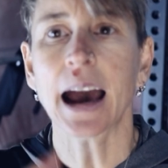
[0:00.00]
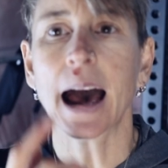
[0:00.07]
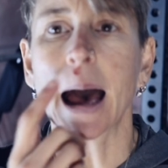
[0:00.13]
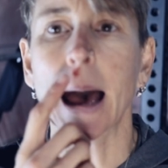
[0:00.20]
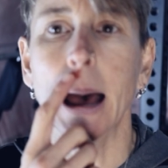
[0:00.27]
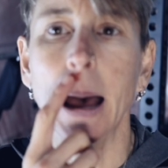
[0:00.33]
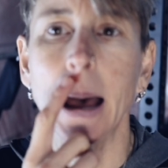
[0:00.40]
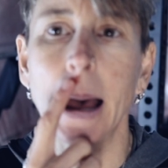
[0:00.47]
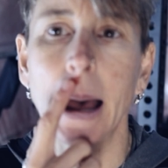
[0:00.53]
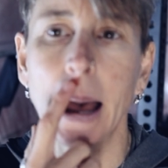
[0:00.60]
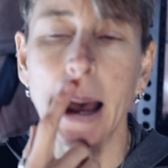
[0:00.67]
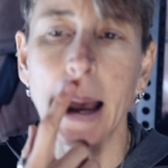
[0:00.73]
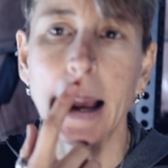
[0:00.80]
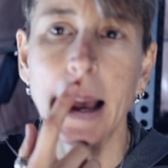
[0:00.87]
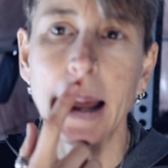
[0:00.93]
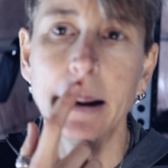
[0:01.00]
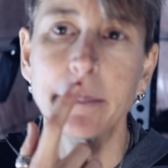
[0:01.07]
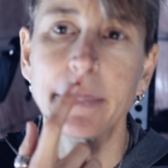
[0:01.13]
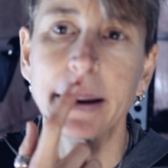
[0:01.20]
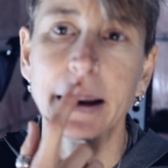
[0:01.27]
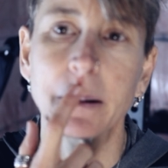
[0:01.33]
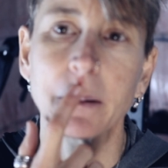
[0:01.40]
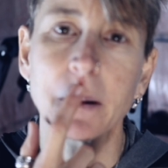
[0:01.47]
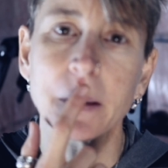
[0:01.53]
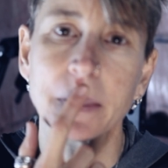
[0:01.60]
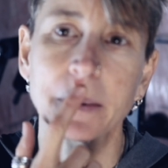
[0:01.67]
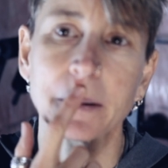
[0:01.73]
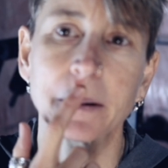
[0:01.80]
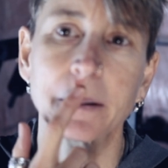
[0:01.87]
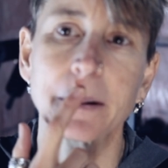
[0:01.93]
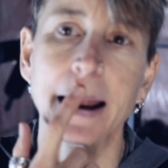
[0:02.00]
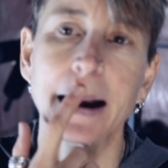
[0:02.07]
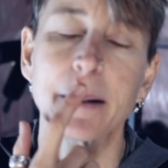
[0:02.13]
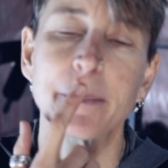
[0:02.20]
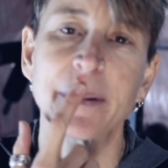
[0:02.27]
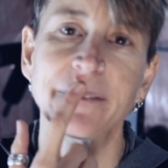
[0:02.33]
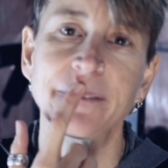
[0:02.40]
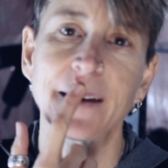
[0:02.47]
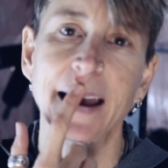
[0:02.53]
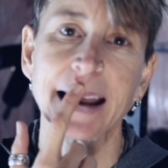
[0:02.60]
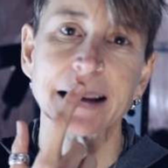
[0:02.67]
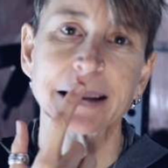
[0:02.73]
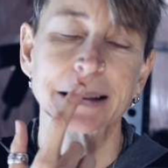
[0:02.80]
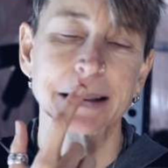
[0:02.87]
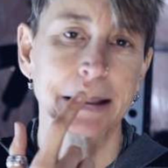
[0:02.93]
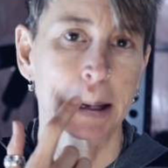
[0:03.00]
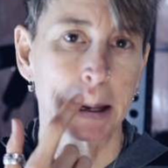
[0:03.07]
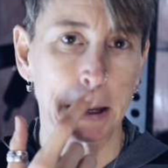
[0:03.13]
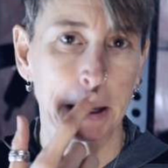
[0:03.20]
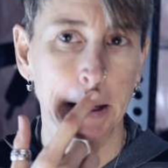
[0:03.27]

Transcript: Yeah, I got a big cold sore right on my face.